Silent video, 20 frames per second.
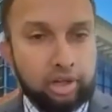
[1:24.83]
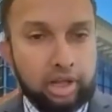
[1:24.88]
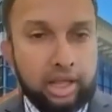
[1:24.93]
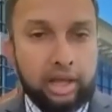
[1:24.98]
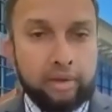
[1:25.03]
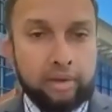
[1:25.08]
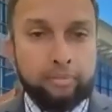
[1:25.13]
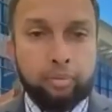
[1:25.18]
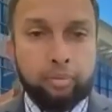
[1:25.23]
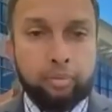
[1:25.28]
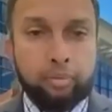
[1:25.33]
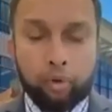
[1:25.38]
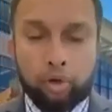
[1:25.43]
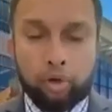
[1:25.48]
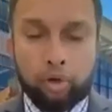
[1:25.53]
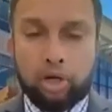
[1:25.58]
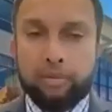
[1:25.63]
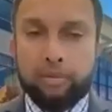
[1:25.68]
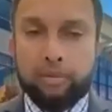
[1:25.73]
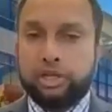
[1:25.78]
And portal
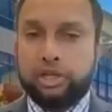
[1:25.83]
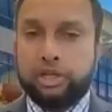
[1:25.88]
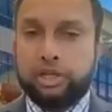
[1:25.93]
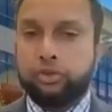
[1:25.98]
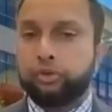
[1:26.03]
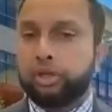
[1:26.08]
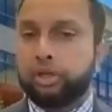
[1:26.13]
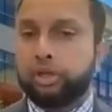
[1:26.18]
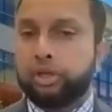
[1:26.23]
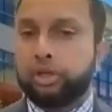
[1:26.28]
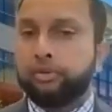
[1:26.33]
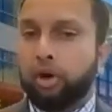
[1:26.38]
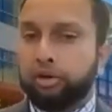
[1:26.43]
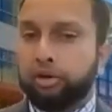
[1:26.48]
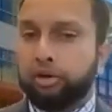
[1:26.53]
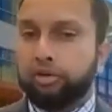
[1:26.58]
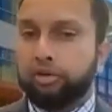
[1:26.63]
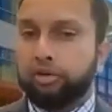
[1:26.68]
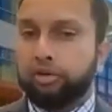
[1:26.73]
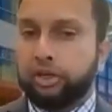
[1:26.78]
hypertension really marks
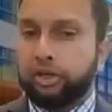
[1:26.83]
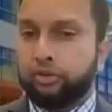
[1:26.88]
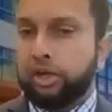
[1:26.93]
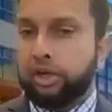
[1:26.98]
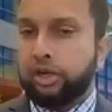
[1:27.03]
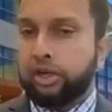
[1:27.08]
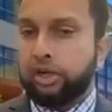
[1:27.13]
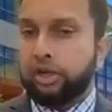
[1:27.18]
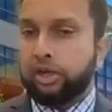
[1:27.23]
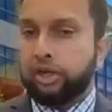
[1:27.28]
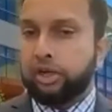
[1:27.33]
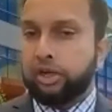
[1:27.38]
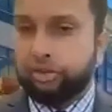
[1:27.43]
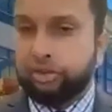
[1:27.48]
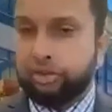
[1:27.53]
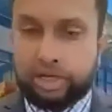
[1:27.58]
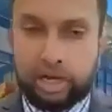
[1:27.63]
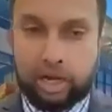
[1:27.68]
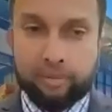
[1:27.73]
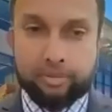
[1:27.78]
that transition to
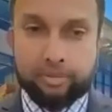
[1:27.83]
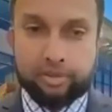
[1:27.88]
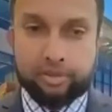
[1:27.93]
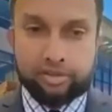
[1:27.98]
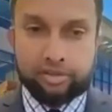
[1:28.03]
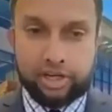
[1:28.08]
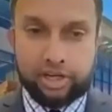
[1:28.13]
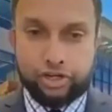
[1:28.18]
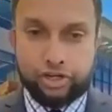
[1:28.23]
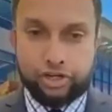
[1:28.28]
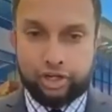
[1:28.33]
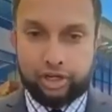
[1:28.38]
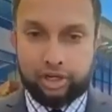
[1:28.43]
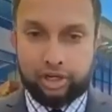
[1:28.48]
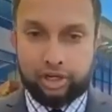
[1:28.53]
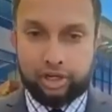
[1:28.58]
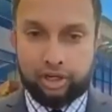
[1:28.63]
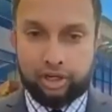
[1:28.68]
decompensation.